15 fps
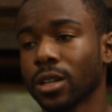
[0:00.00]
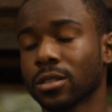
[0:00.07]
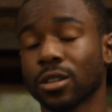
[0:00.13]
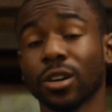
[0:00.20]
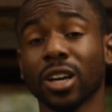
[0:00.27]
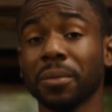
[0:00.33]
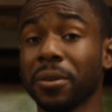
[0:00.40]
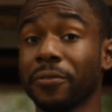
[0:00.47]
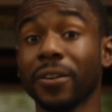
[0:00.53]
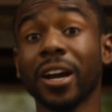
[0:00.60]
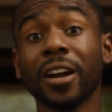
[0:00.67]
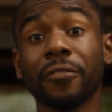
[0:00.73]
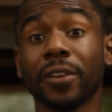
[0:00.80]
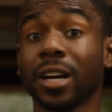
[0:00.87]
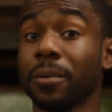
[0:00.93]
So it can be
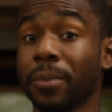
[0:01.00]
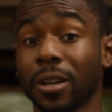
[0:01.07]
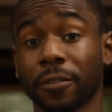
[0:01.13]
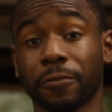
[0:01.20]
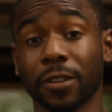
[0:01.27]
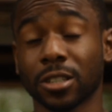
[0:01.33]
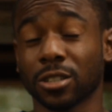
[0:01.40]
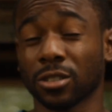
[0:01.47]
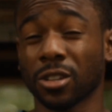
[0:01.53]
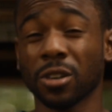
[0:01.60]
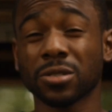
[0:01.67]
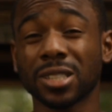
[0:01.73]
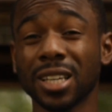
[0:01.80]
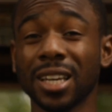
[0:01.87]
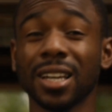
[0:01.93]
very, very beneficial.
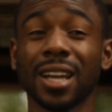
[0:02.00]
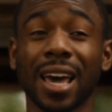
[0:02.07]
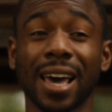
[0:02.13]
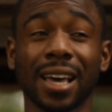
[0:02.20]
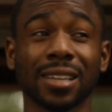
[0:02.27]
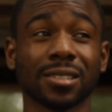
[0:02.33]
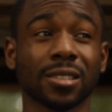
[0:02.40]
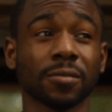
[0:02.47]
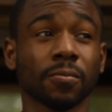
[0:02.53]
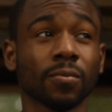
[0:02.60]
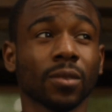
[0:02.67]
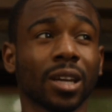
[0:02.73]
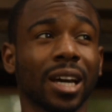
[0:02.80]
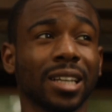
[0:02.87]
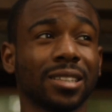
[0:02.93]
Don't see it as
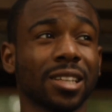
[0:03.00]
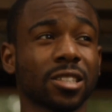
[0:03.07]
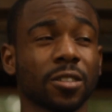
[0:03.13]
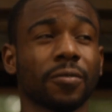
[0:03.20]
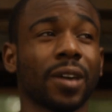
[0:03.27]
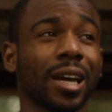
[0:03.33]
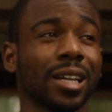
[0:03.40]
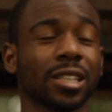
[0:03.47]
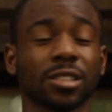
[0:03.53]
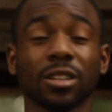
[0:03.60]
a disadvantage.